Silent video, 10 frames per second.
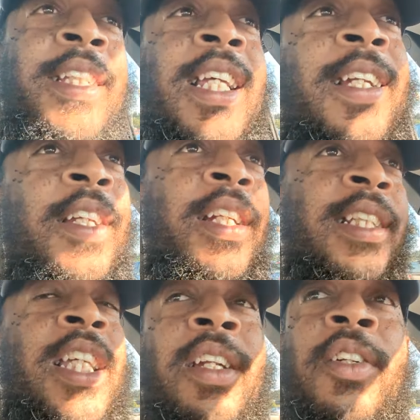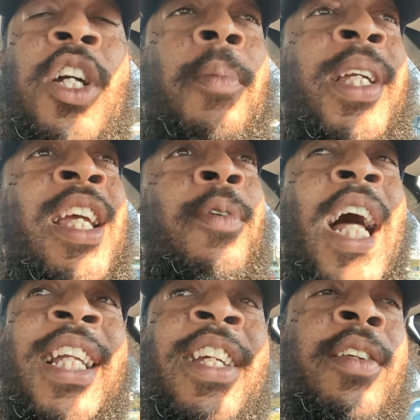he said, and tell them to come again
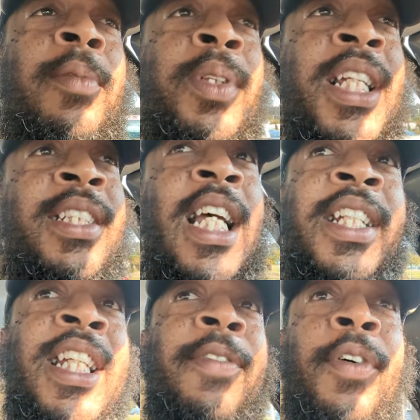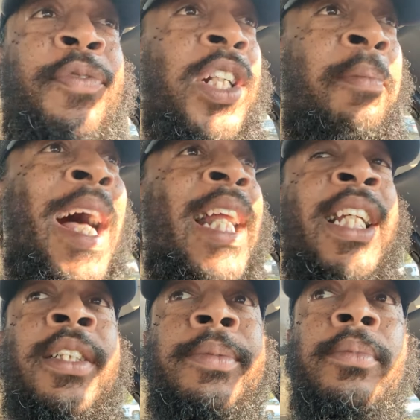without giving them things that needful for the body